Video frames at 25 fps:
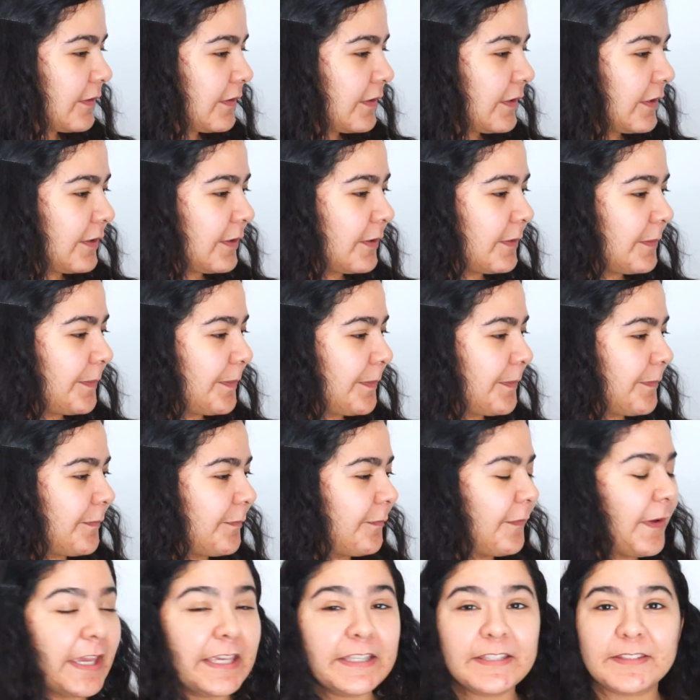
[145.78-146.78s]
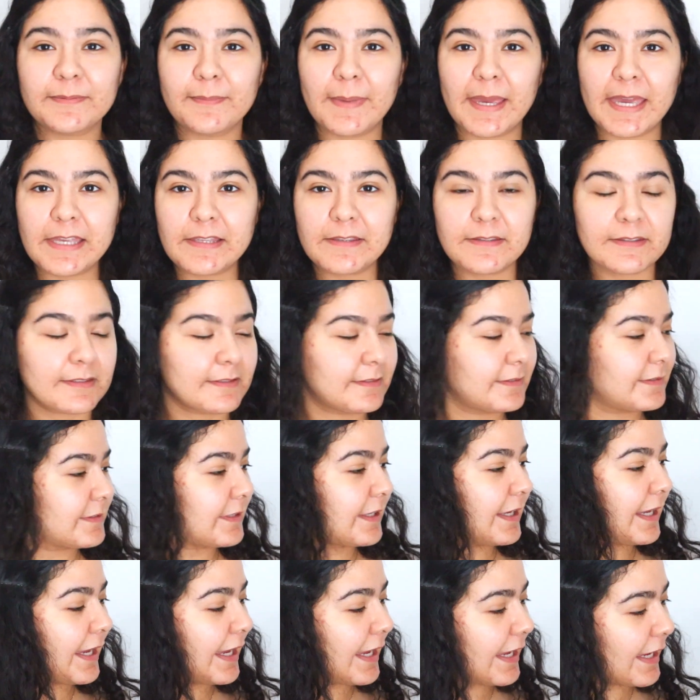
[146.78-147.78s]
the face mask,
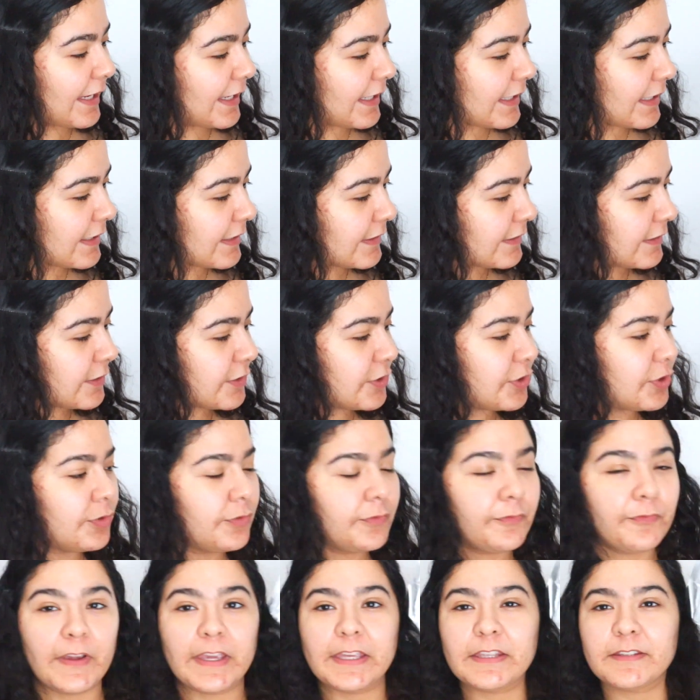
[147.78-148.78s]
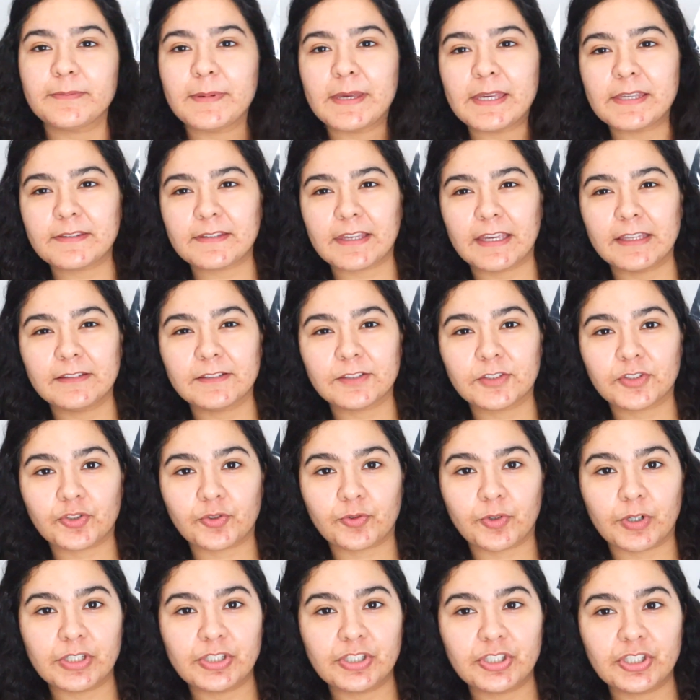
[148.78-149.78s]
the 2 face masks and the
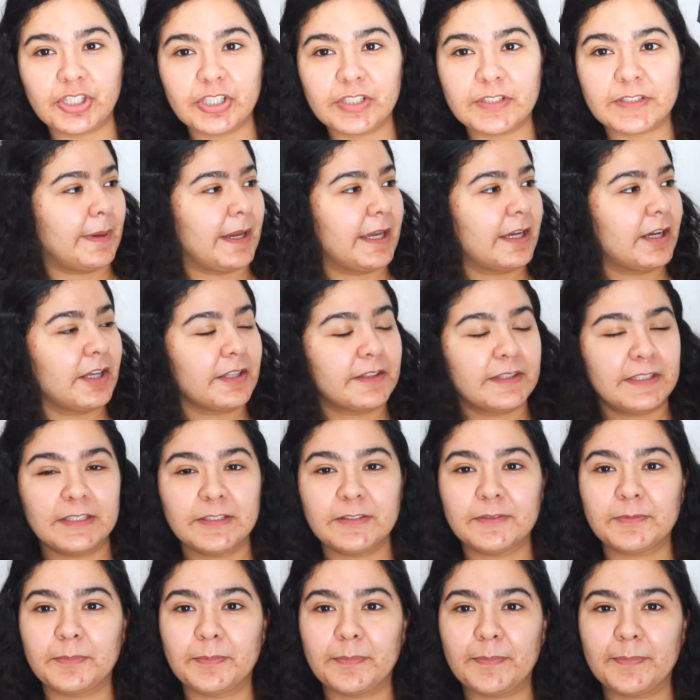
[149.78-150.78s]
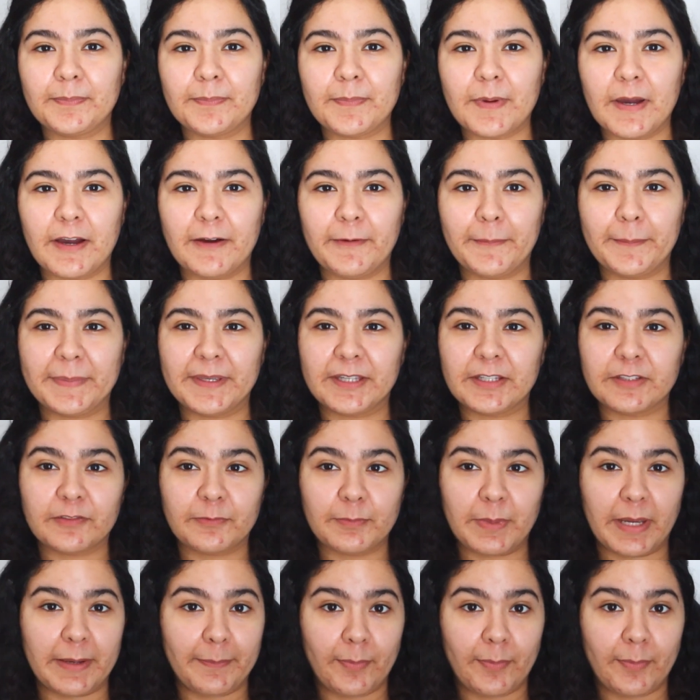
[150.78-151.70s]
scrunchies, I got these because of my